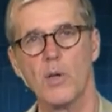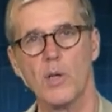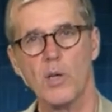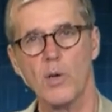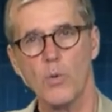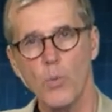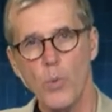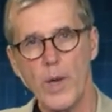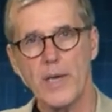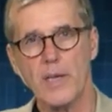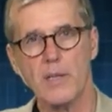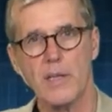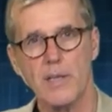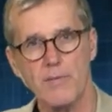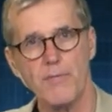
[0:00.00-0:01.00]

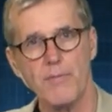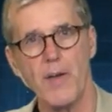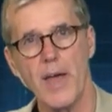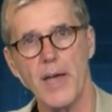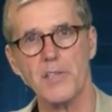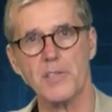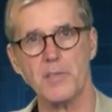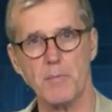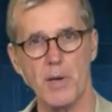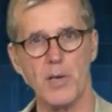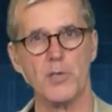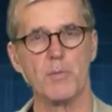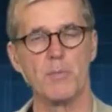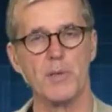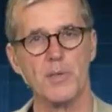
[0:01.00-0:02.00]
wickedly fast
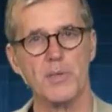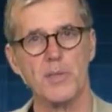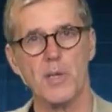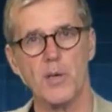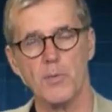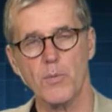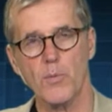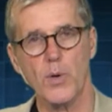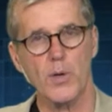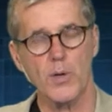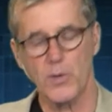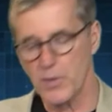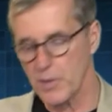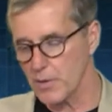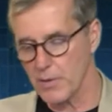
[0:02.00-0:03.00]
measurements, where
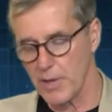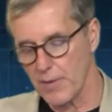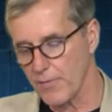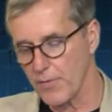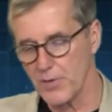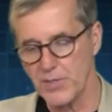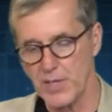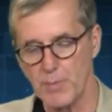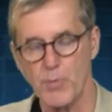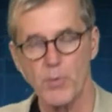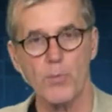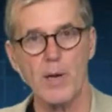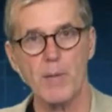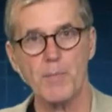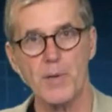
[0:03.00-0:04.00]
you're, like, for
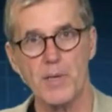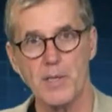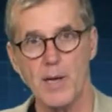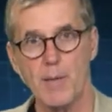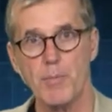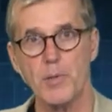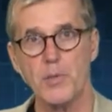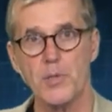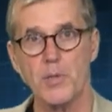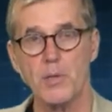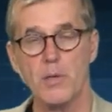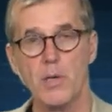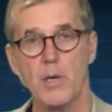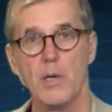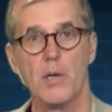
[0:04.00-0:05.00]
example, ramping
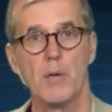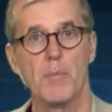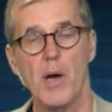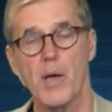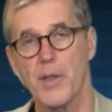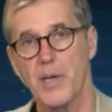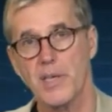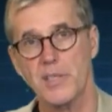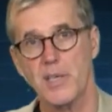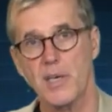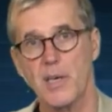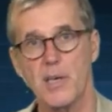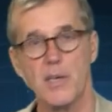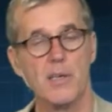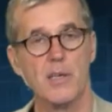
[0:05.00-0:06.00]
temperature by, like,
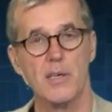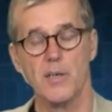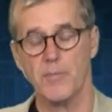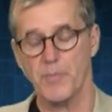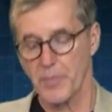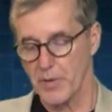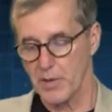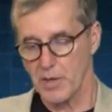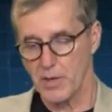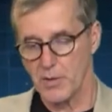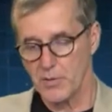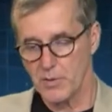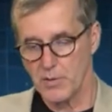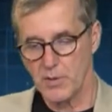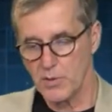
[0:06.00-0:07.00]
say,
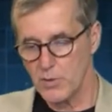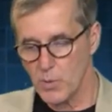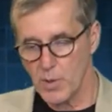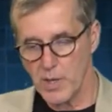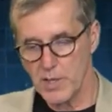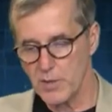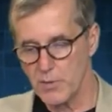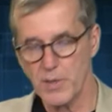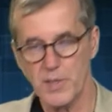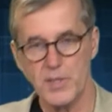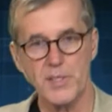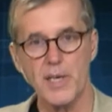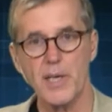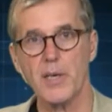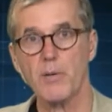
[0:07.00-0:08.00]
20
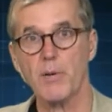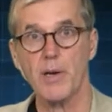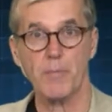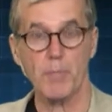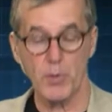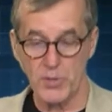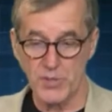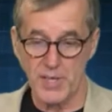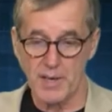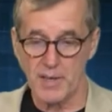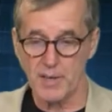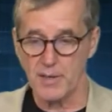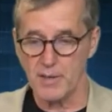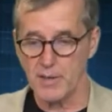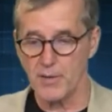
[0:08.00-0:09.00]
degrees centigrade per
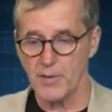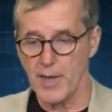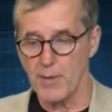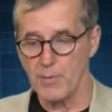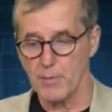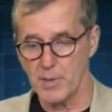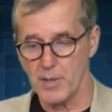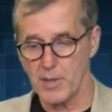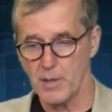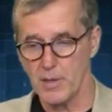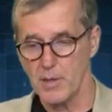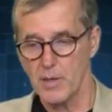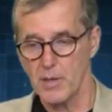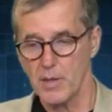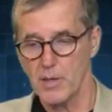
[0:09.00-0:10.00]
second. That would be,
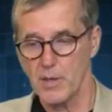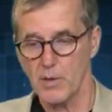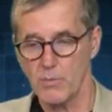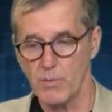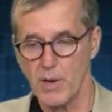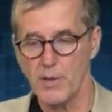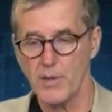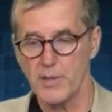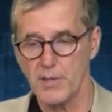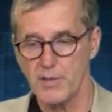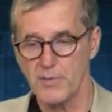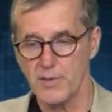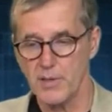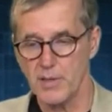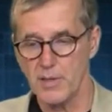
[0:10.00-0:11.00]

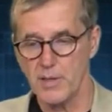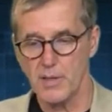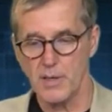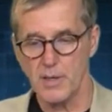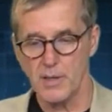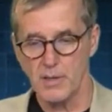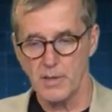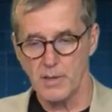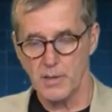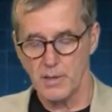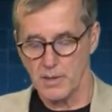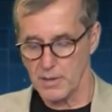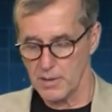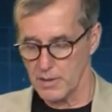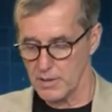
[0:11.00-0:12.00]
relatively, a
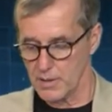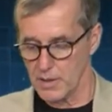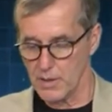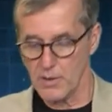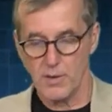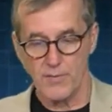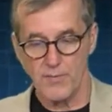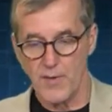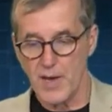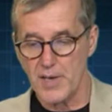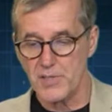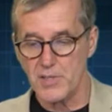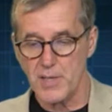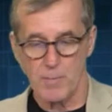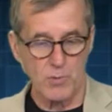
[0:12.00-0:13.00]

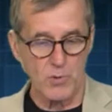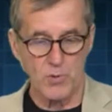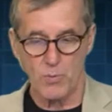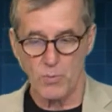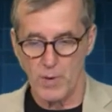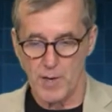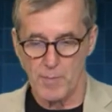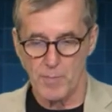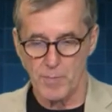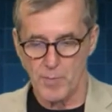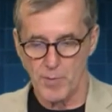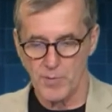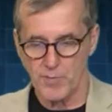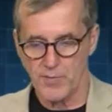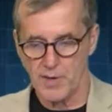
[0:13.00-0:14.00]
fast temperature ramp
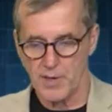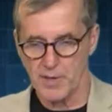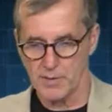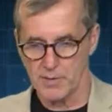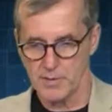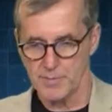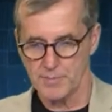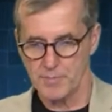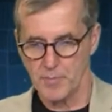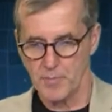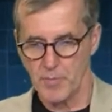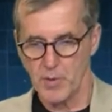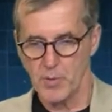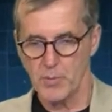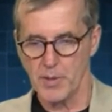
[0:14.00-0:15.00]
profile.
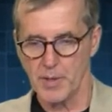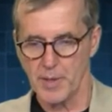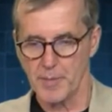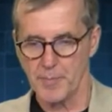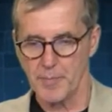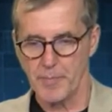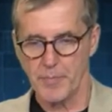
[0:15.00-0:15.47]
Okay.